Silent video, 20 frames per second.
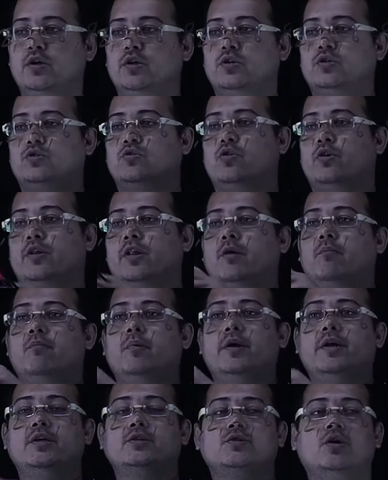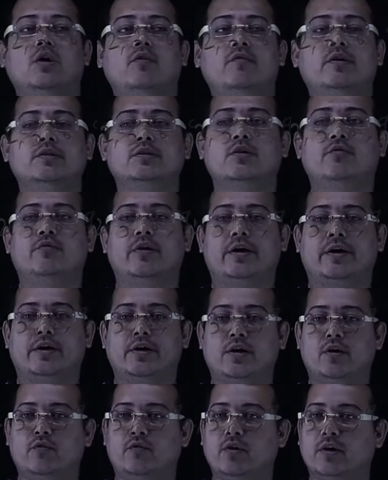So a number is always a factor
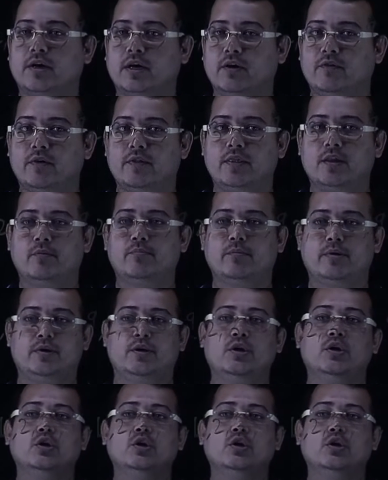of a given number.